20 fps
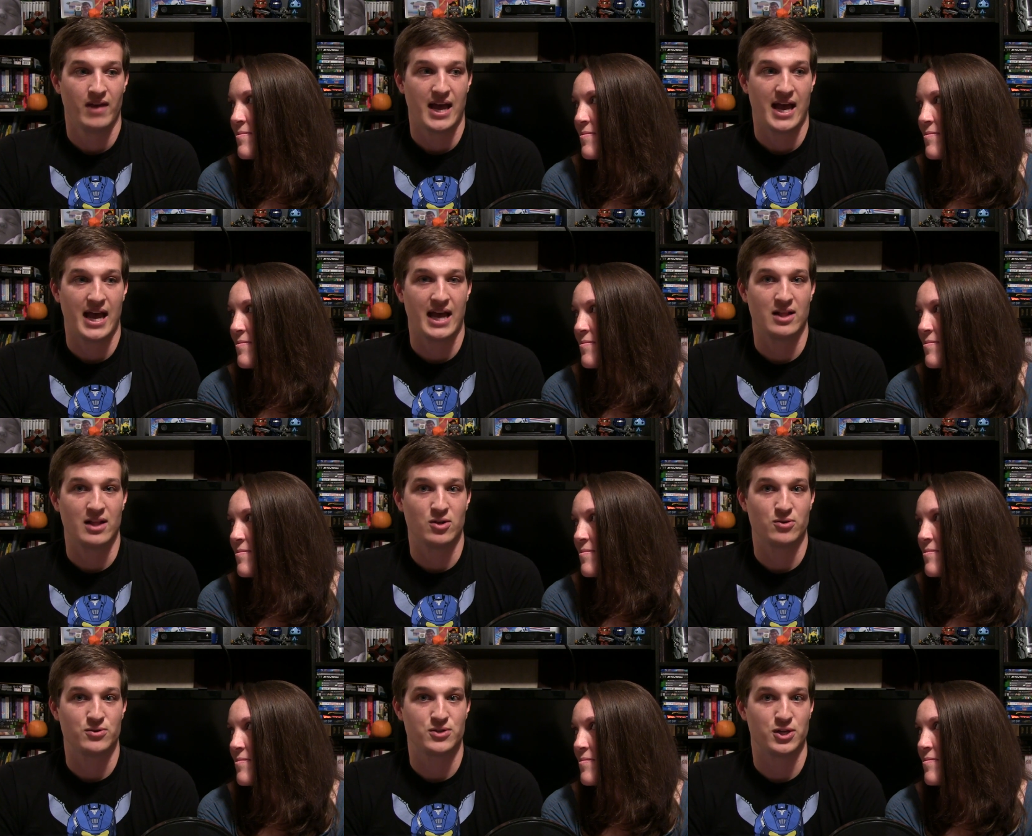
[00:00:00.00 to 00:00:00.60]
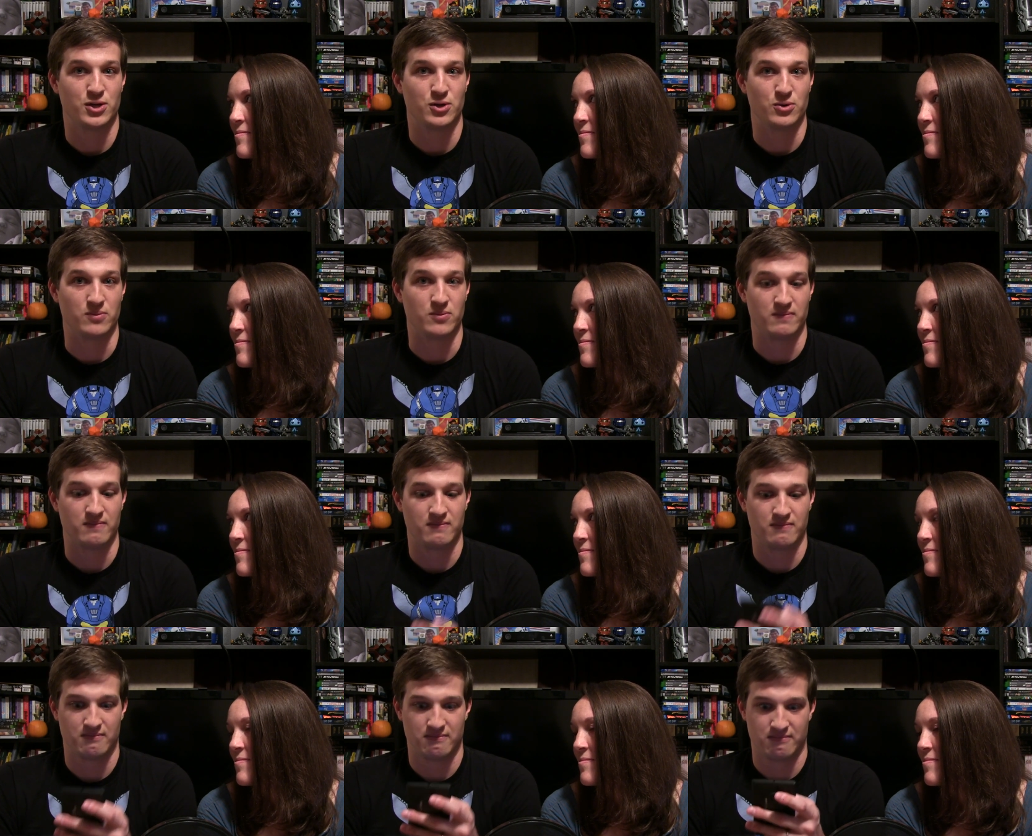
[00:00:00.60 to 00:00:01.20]
Speaker 1: Halo 2.
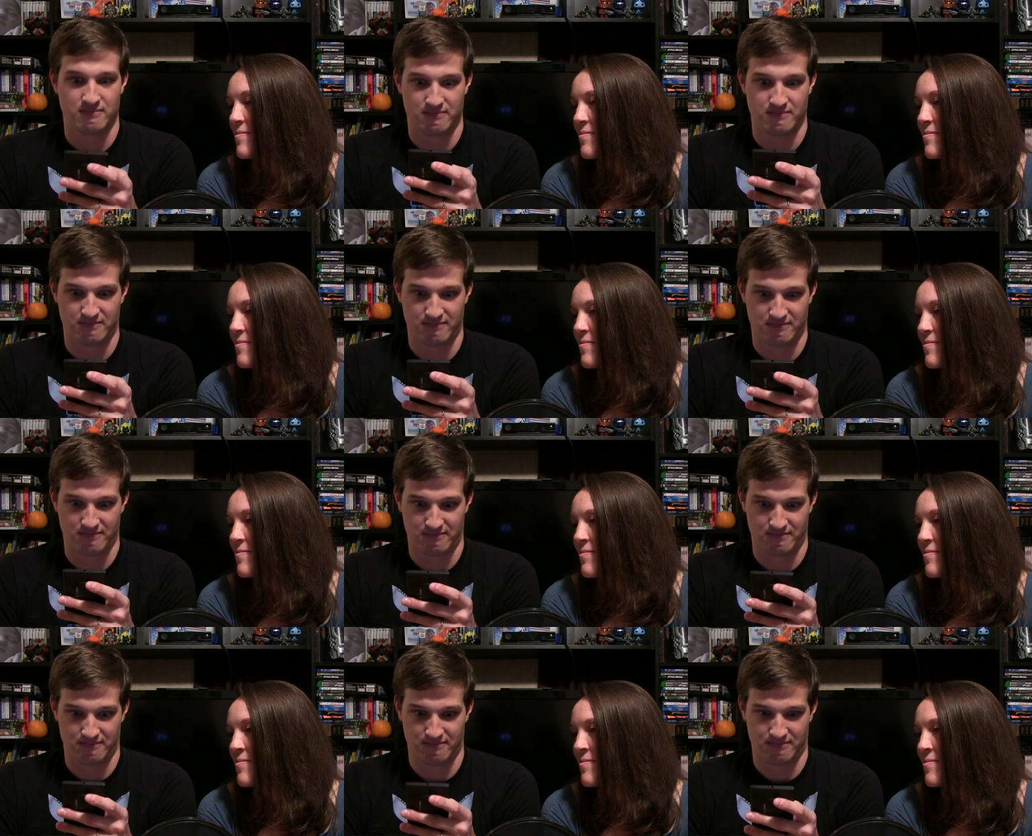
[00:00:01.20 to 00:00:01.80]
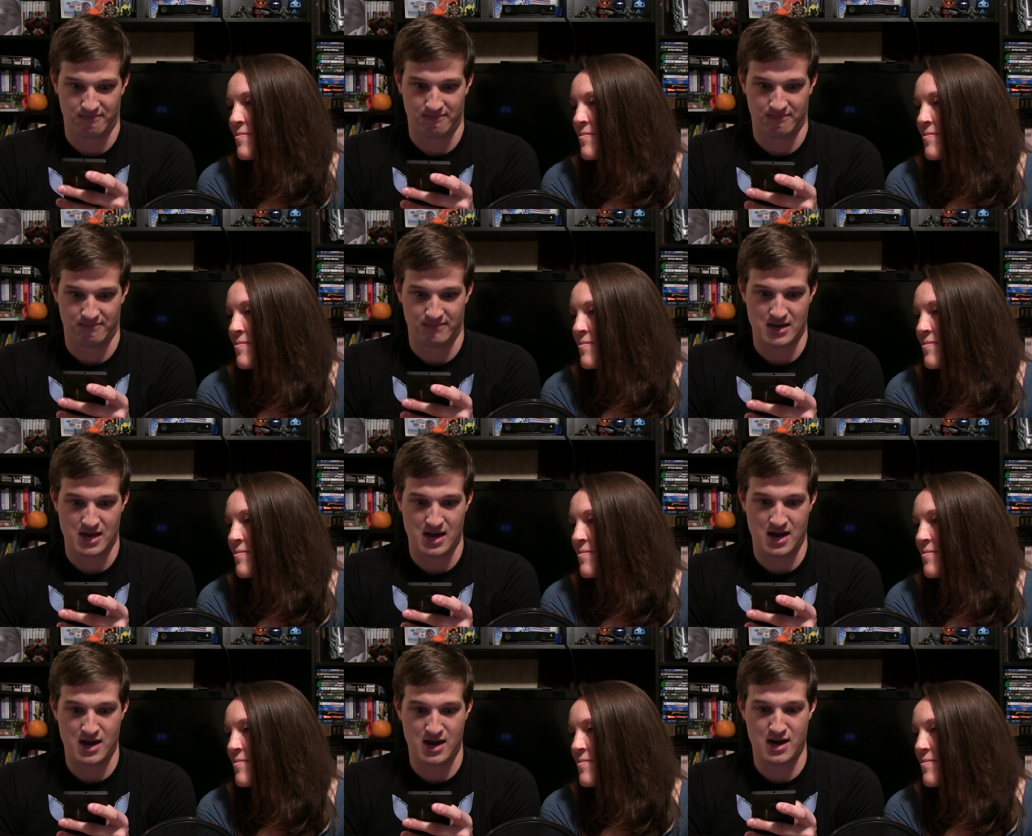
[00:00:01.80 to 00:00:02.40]

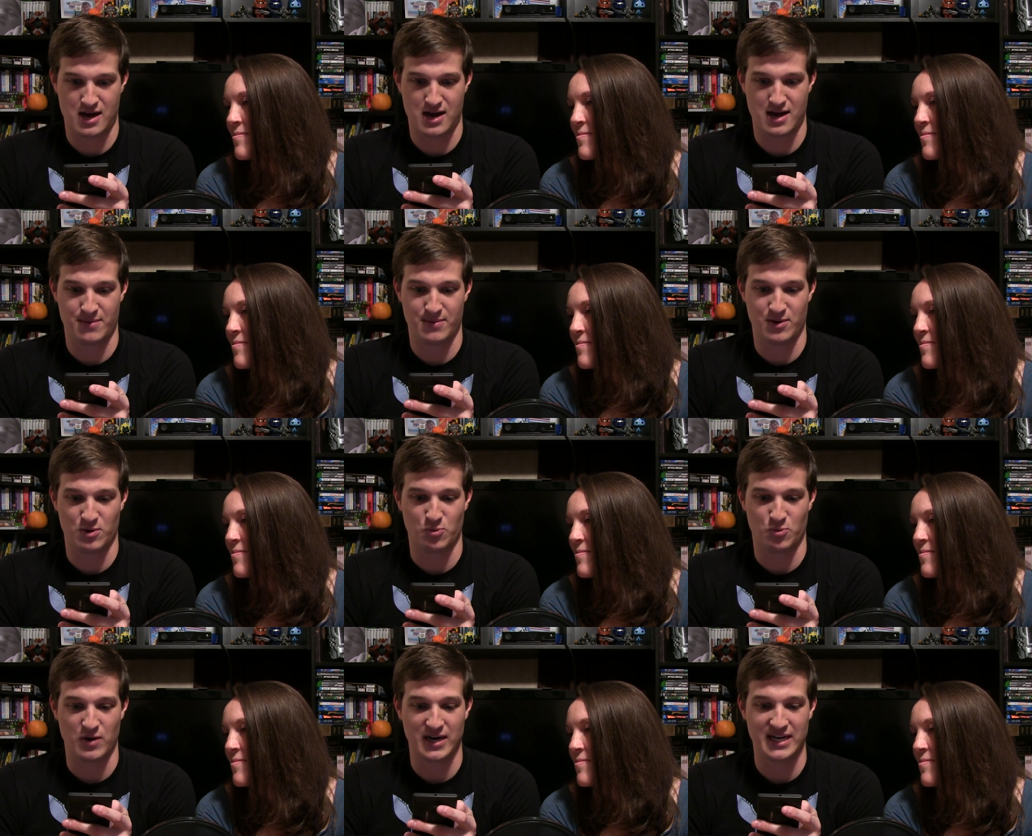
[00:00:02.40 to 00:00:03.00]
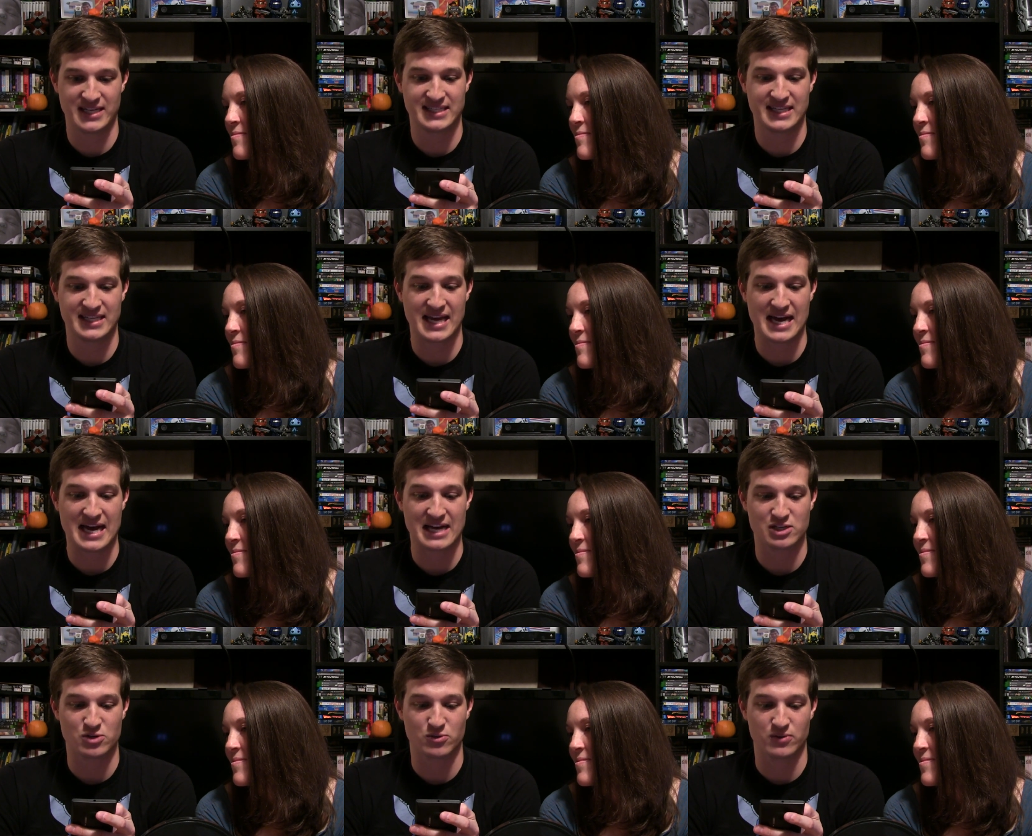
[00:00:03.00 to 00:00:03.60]
Um, what is
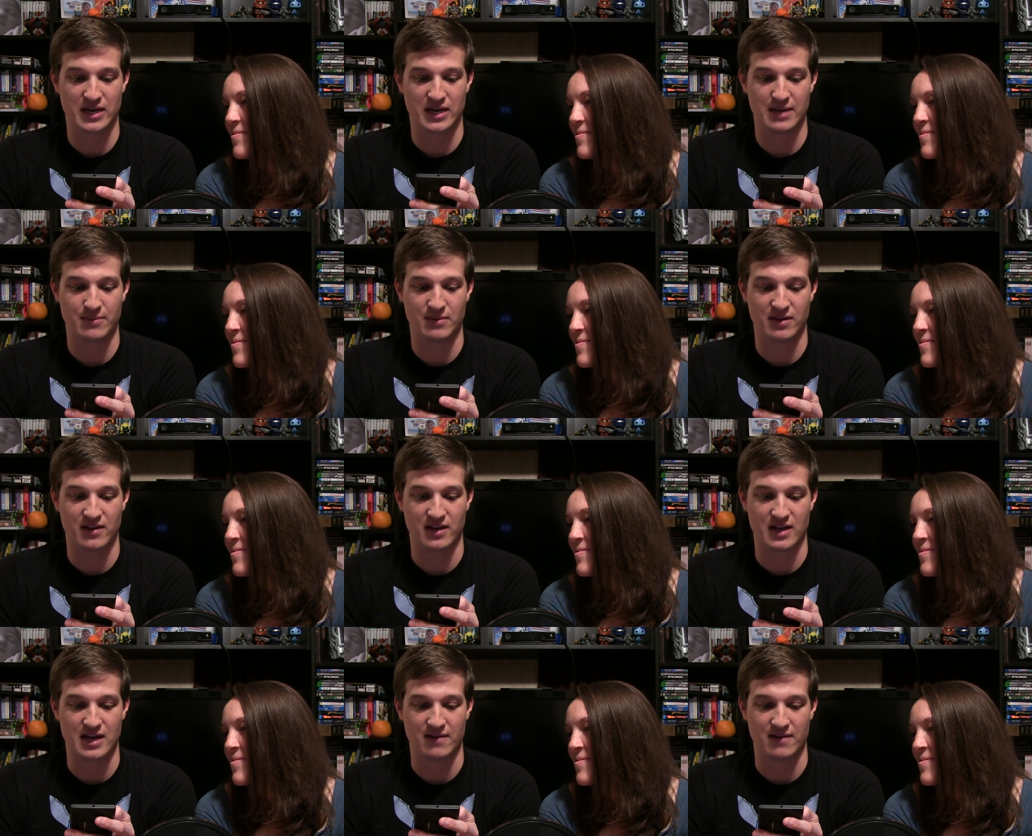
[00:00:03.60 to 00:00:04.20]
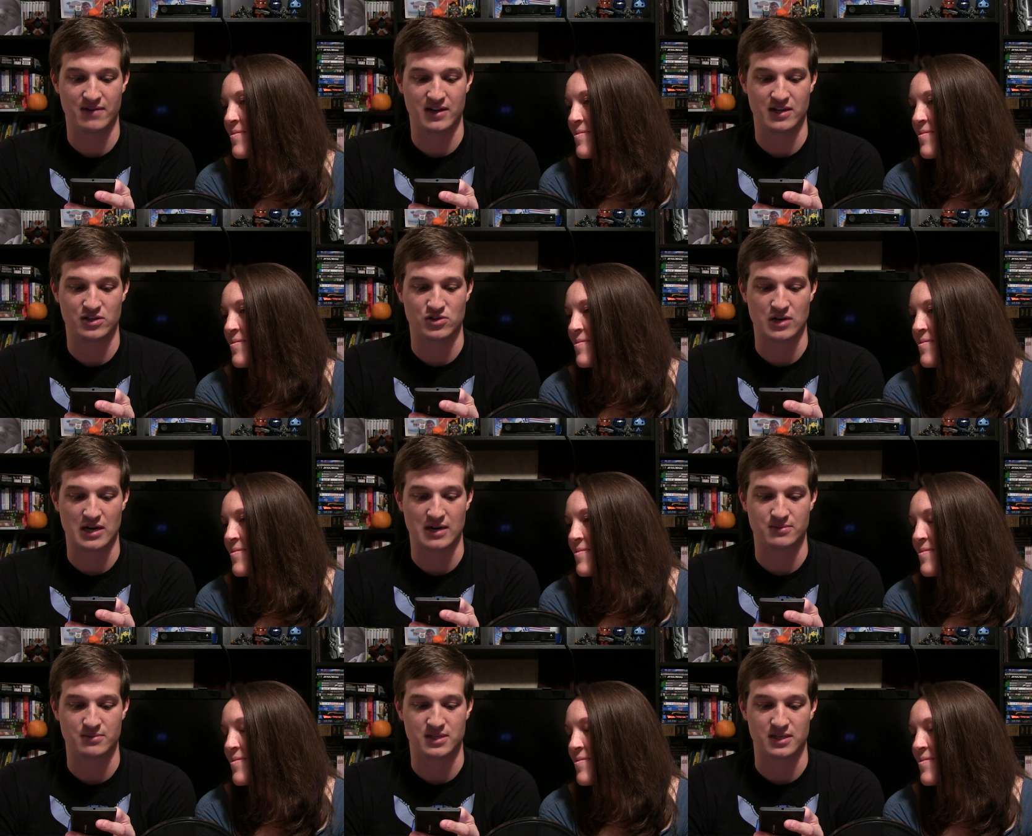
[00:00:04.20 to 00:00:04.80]
the actual name of the Covenant
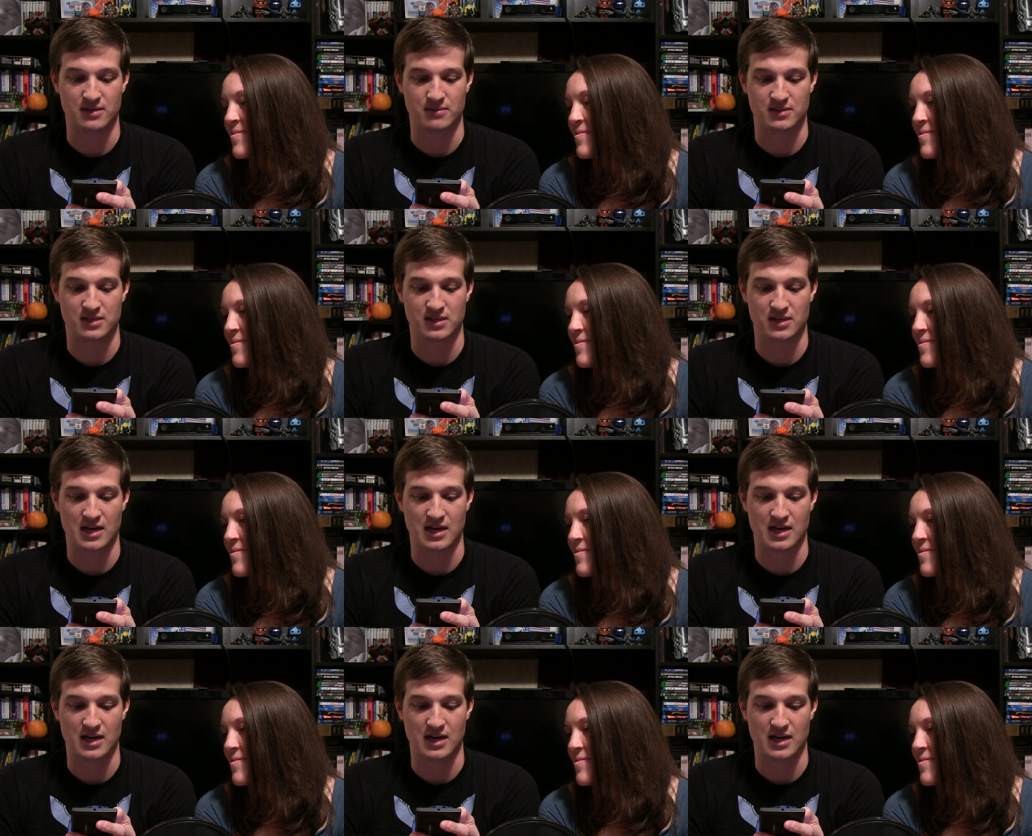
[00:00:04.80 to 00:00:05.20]
dropships?